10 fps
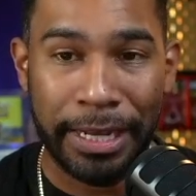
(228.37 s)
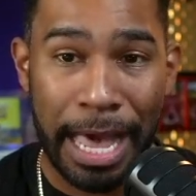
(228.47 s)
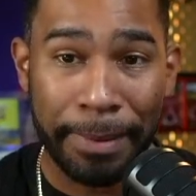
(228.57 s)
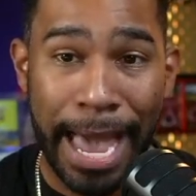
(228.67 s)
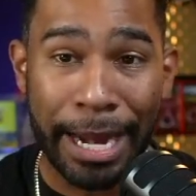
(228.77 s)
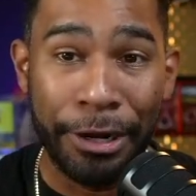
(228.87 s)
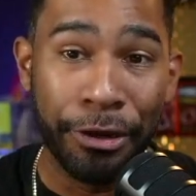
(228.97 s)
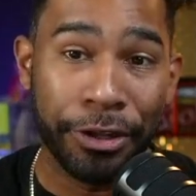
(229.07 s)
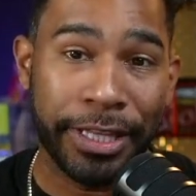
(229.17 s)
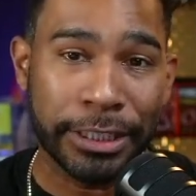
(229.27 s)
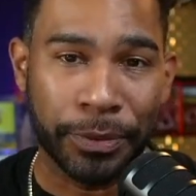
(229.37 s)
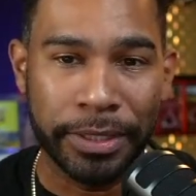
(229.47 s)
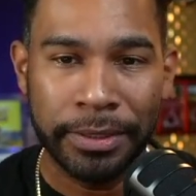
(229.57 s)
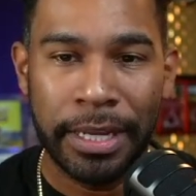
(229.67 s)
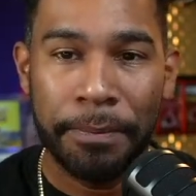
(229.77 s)
I'm kind of new to this one,
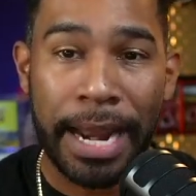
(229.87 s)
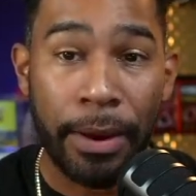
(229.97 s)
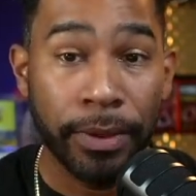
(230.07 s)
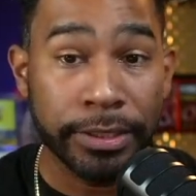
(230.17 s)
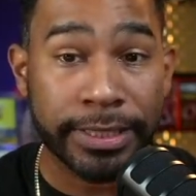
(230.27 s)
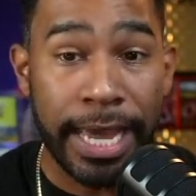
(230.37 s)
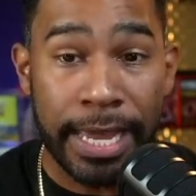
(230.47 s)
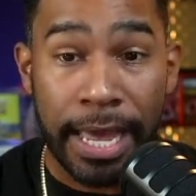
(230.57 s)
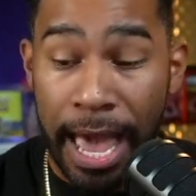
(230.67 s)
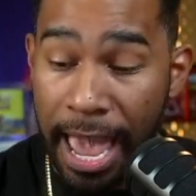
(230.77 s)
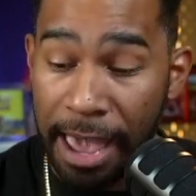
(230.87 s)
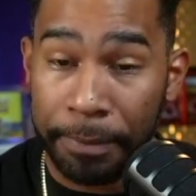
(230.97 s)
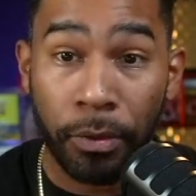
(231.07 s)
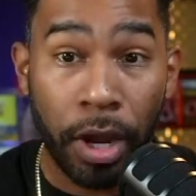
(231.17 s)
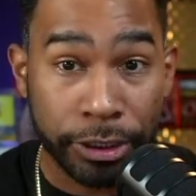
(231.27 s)
but I will say, I have been
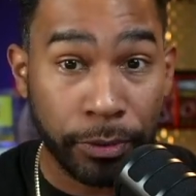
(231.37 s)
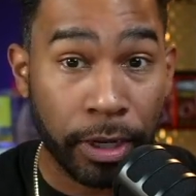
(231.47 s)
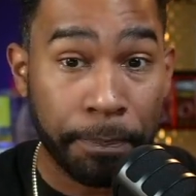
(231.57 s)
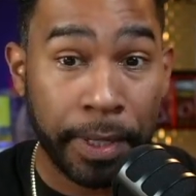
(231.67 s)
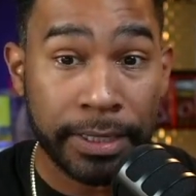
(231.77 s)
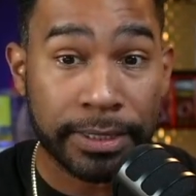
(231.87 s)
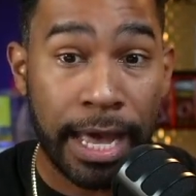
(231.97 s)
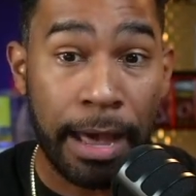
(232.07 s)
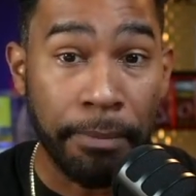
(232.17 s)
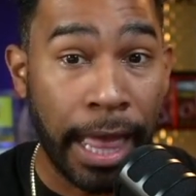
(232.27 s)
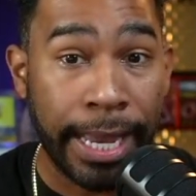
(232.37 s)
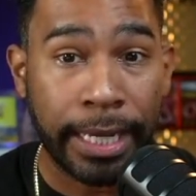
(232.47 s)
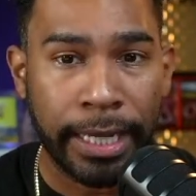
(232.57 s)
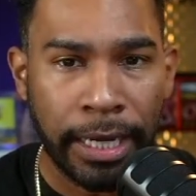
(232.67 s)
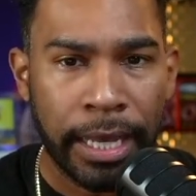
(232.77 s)
watching One Piece. I'm liking
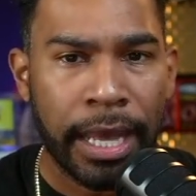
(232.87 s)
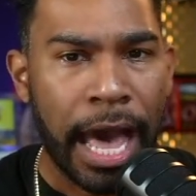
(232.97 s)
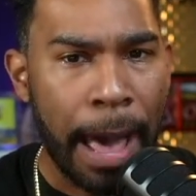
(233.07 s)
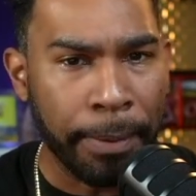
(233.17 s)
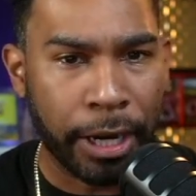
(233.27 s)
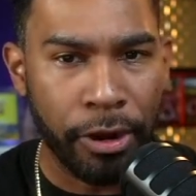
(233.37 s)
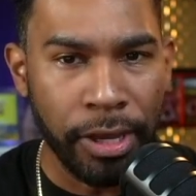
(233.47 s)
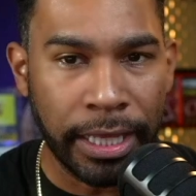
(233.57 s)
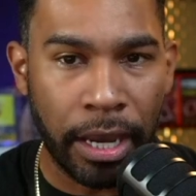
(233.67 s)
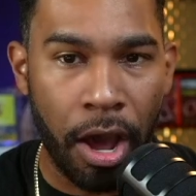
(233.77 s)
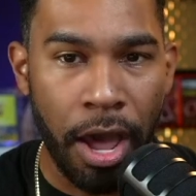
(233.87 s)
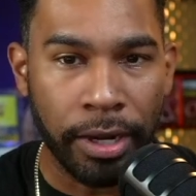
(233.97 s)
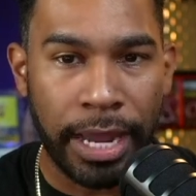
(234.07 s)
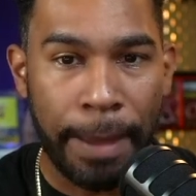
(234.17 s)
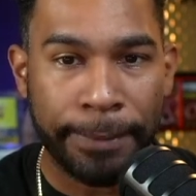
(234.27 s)
it. I'm currently
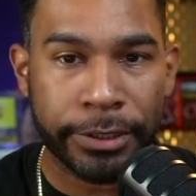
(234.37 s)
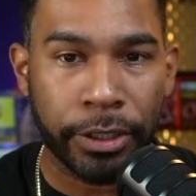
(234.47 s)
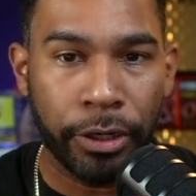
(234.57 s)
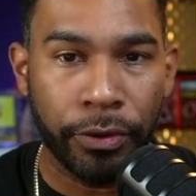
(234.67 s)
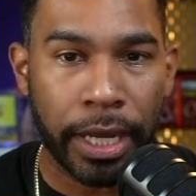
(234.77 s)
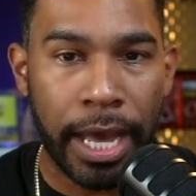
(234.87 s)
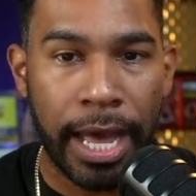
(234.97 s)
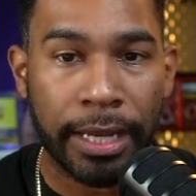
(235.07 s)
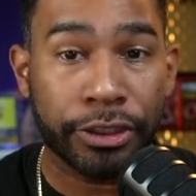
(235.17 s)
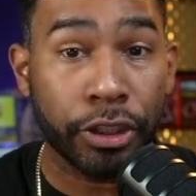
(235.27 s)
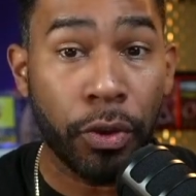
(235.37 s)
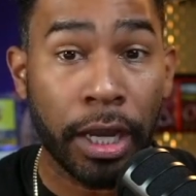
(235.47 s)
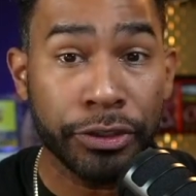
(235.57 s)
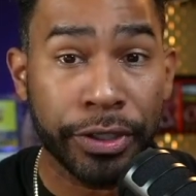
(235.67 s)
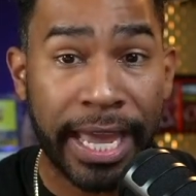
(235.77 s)
on episode
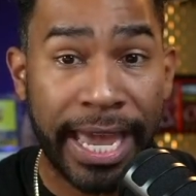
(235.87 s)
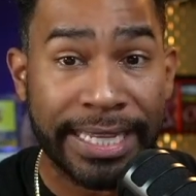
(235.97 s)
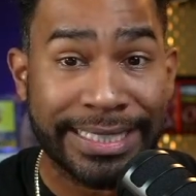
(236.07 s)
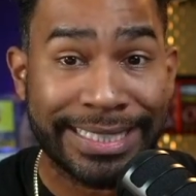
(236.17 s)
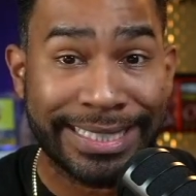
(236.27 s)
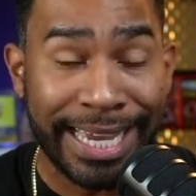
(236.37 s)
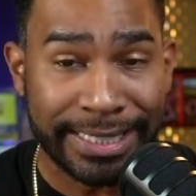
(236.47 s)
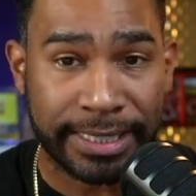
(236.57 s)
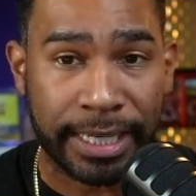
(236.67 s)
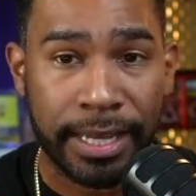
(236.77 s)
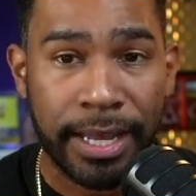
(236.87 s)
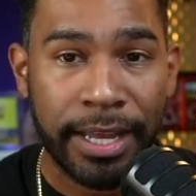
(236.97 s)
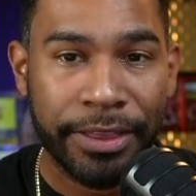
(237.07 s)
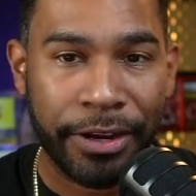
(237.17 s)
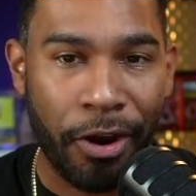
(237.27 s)
260.
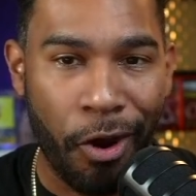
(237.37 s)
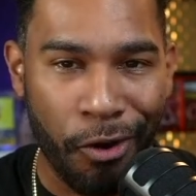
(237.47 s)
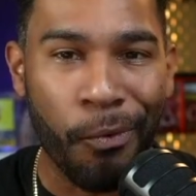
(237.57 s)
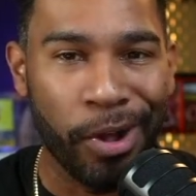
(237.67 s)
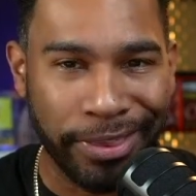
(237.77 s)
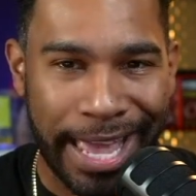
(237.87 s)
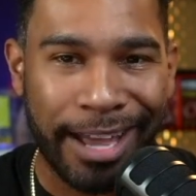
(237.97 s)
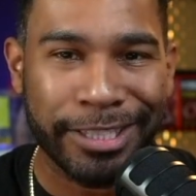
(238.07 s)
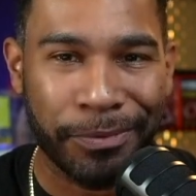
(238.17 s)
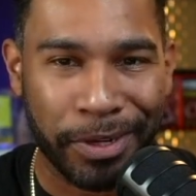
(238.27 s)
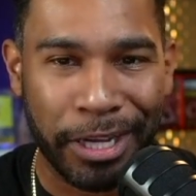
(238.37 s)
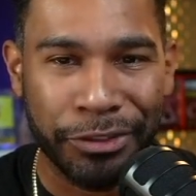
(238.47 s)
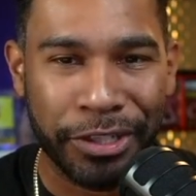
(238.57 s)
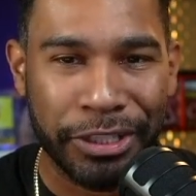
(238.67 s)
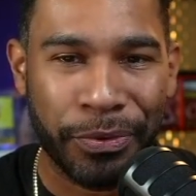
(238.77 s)
There are
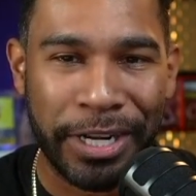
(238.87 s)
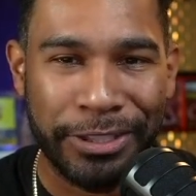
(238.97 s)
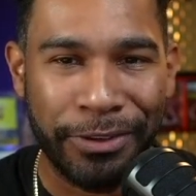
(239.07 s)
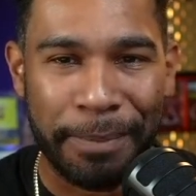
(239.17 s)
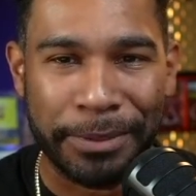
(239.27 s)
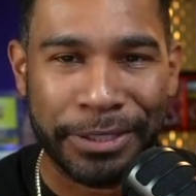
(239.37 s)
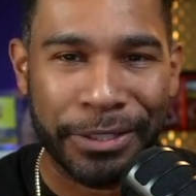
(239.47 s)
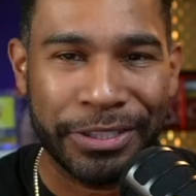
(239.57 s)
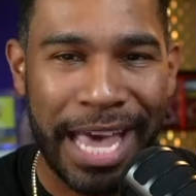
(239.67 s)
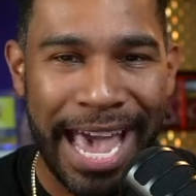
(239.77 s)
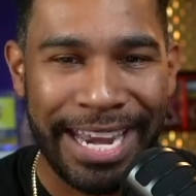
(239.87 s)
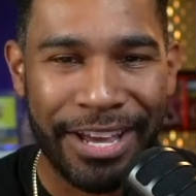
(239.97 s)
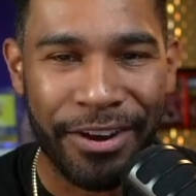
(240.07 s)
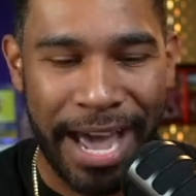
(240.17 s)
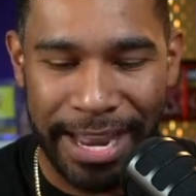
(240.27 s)
1,122 episodes. I
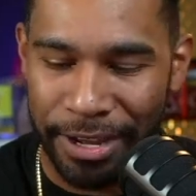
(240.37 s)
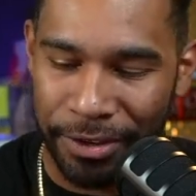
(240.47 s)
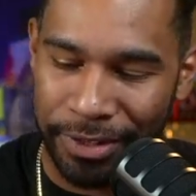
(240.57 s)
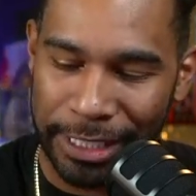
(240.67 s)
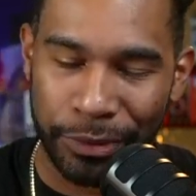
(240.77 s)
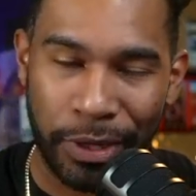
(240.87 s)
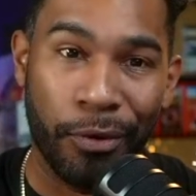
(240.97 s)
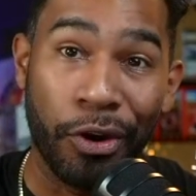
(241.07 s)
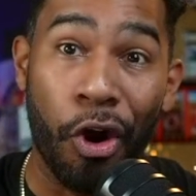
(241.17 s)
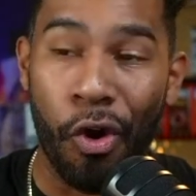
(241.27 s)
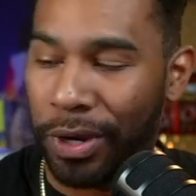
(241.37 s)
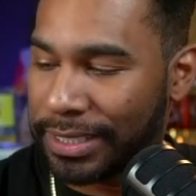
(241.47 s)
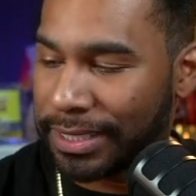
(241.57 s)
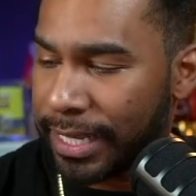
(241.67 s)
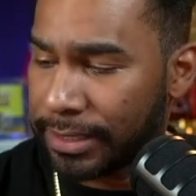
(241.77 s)
know. That's what everyone always
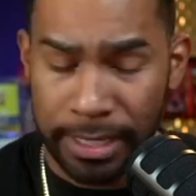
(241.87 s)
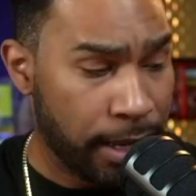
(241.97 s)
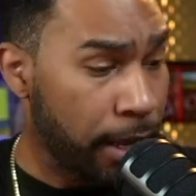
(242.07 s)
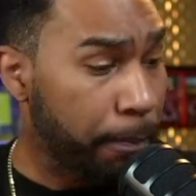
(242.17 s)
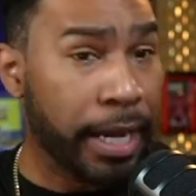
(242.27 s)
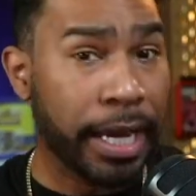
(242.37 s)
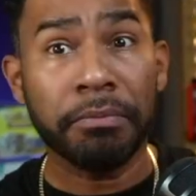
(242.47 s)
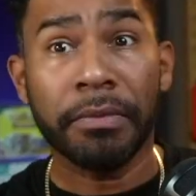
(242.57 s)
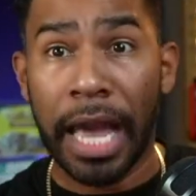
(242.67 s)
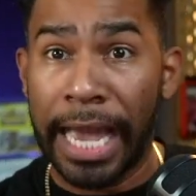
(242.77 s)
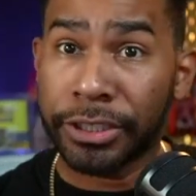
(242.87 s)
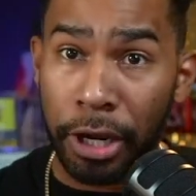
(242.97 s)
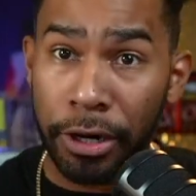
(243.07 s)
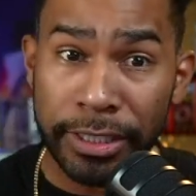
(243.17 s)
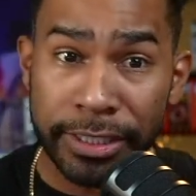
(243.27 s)
says. But I
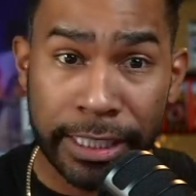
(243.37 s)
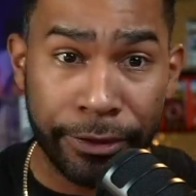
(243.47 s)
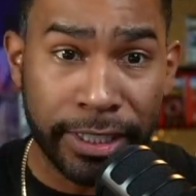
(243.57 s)
started the series.